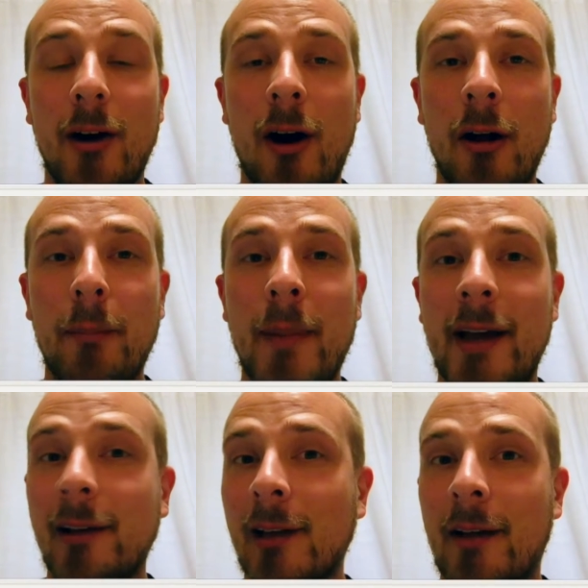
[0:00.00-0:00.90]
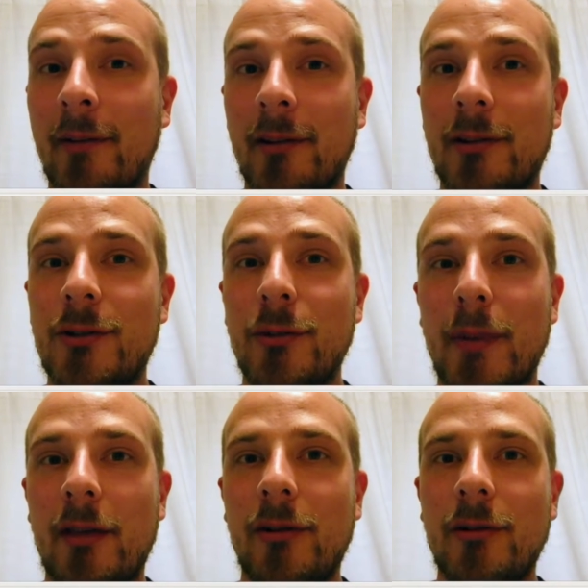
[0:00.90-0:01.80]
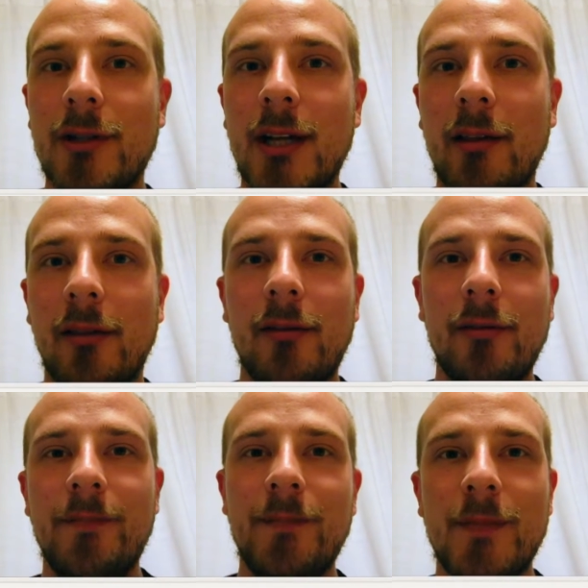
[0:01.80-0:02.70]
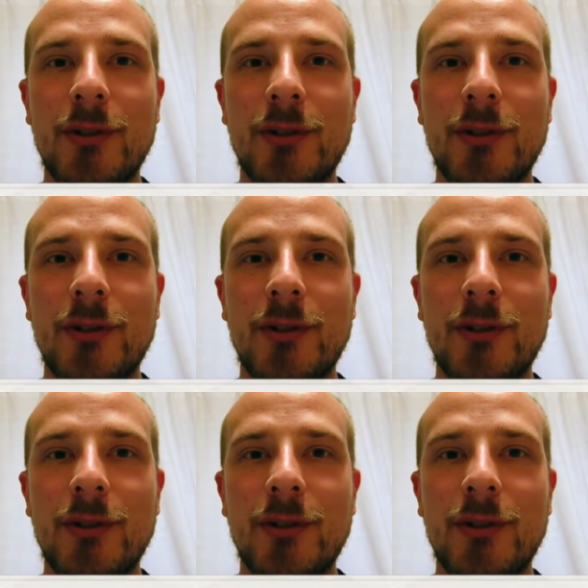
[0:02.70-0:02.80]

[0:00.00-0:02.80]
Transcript: on May 11th to May 13th.